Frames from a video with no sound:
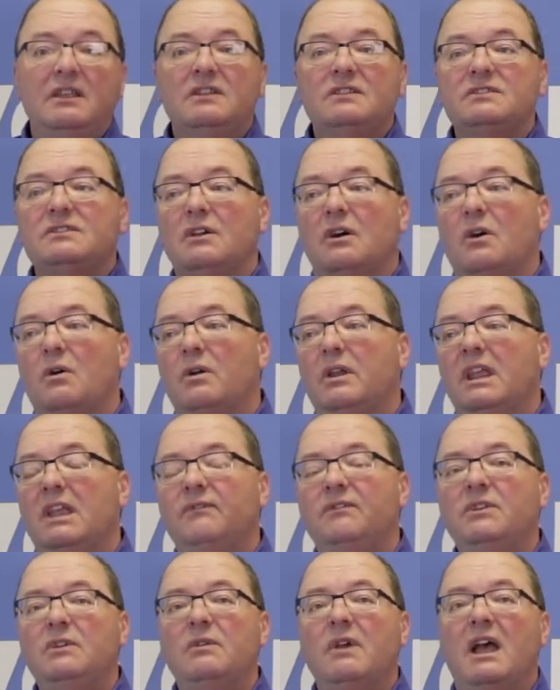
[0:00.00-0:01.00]
So
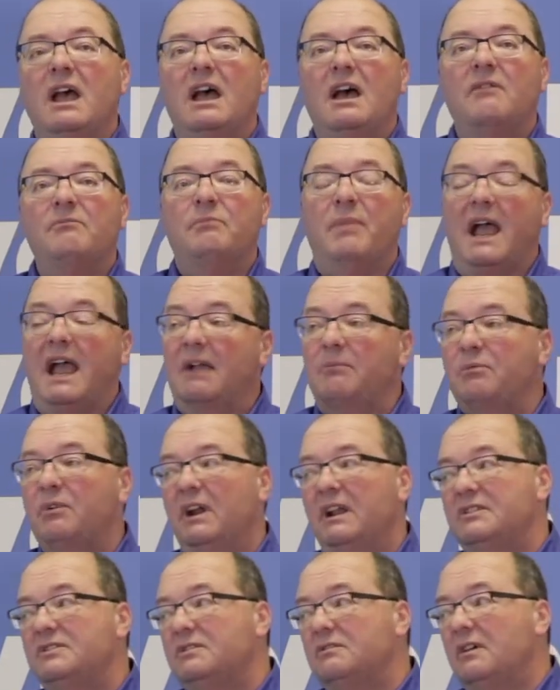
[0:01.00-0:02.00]
if you have back
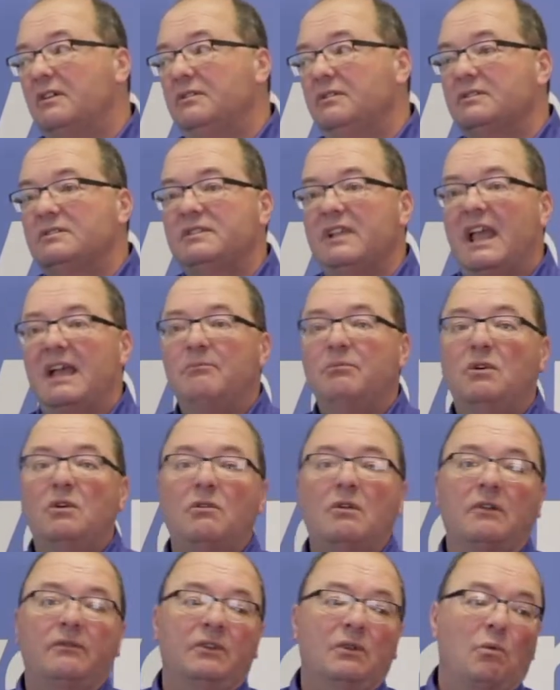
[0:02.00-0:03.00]
pressure on your sample,
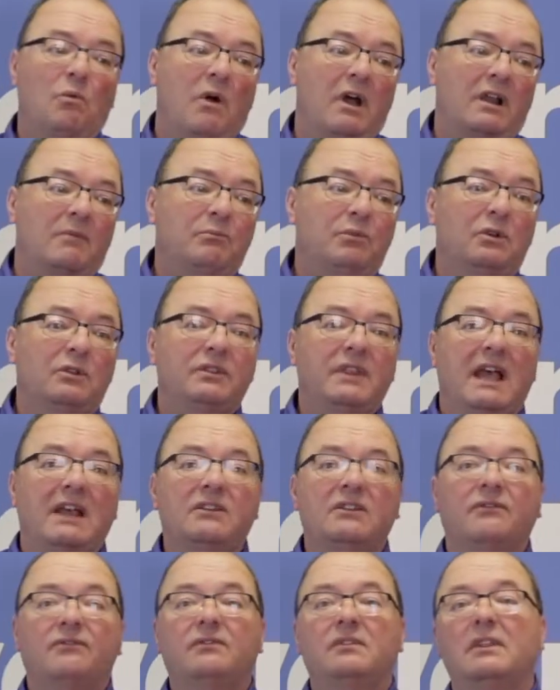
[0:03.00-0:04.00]
or if you want to put
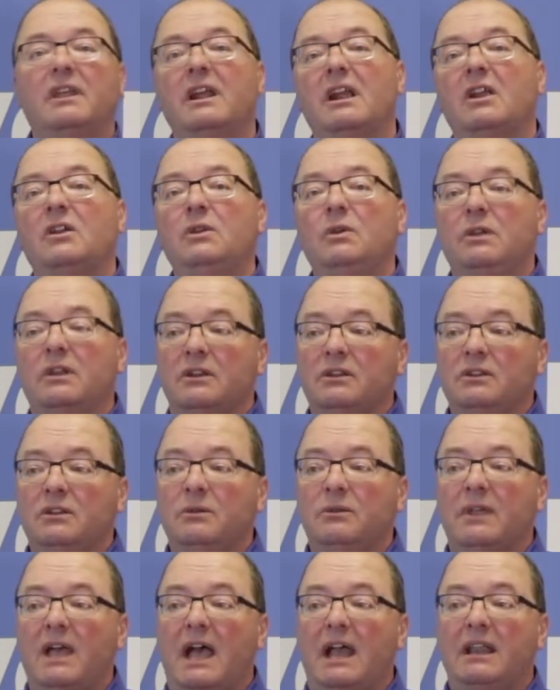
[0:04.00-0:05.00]
that to flare, you can
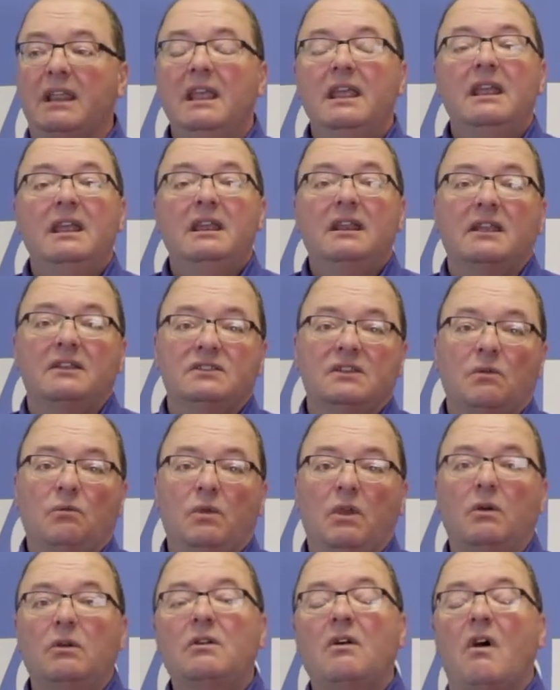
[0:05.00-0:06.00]
do that, because it
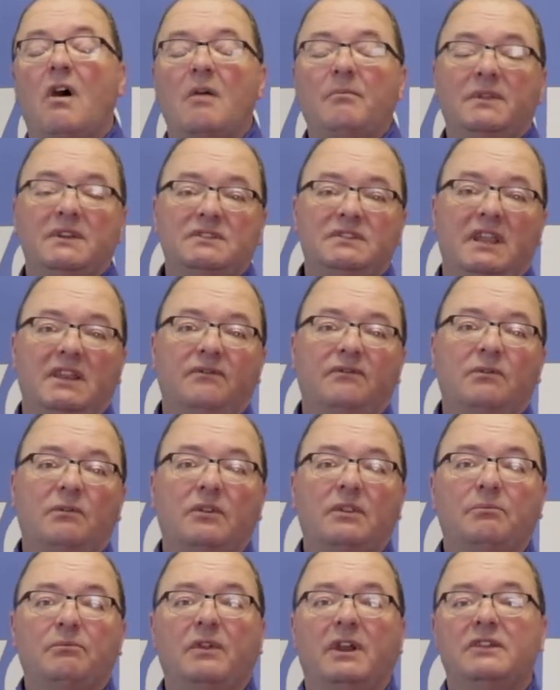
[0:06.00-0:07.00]
will compensate
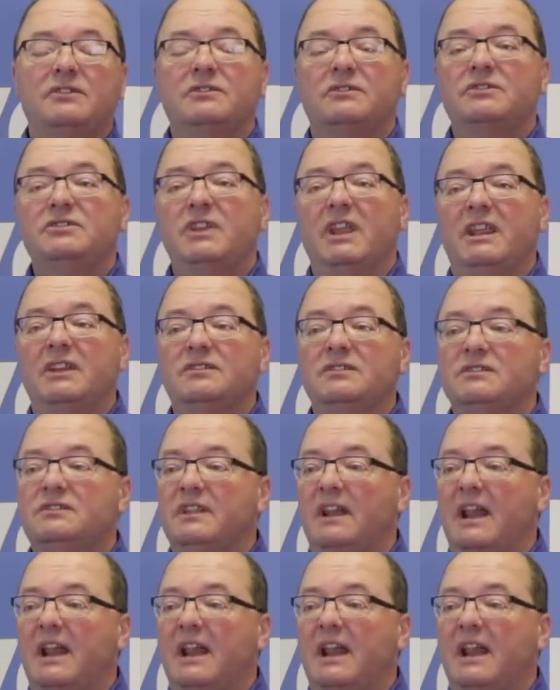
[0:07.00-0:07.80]
for the pressure changes that